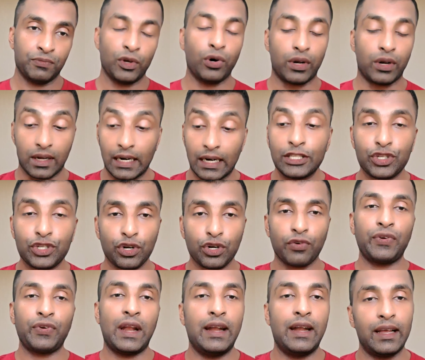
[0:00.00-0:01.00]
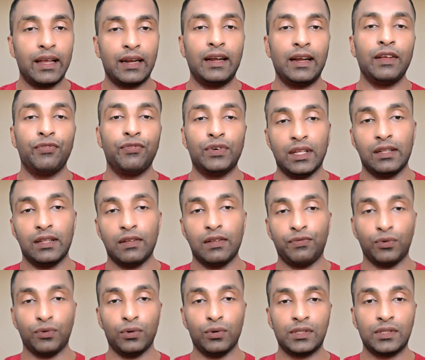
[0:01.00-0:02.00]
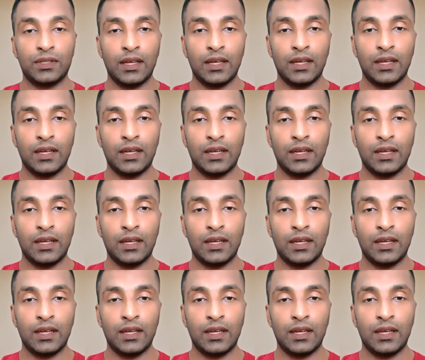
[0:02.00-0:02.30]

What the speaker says: or culture of integrity within the force.